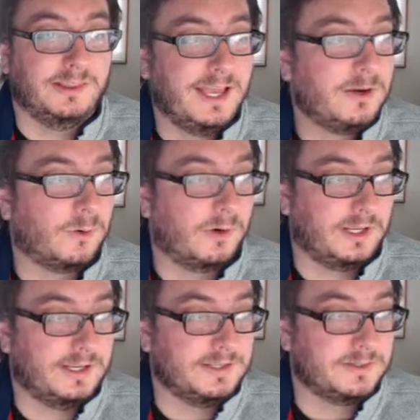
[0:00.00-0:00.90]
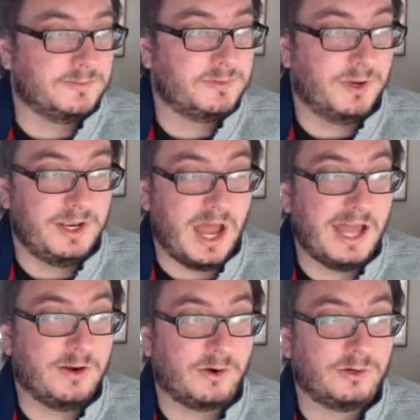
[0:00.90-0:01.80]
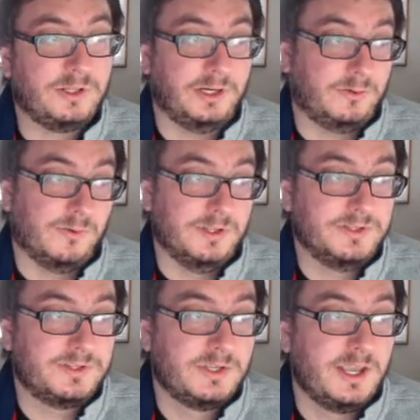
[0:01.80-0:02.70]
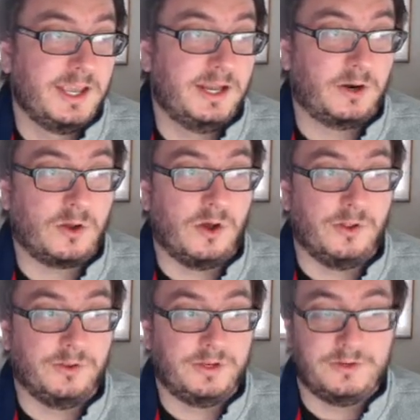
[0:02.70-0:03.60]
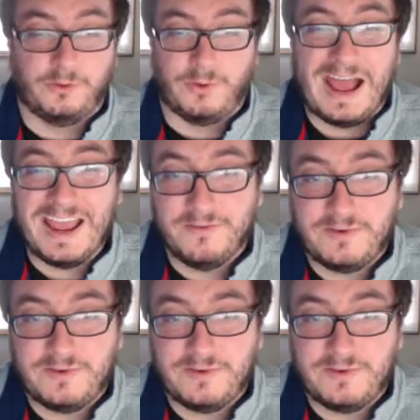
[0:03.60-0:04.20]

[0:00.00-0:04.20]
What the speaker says: later organisms, but not in earlier ones, and are called derived